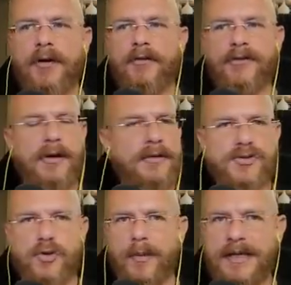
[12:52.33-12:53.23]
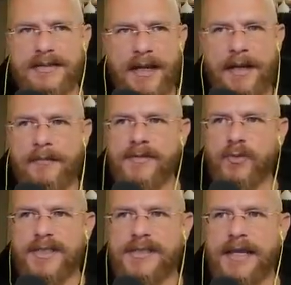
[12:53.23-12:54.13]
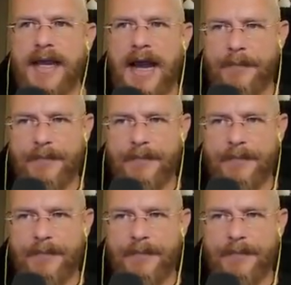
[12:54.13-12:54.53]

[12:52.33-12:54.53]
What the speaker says: of so many times we say,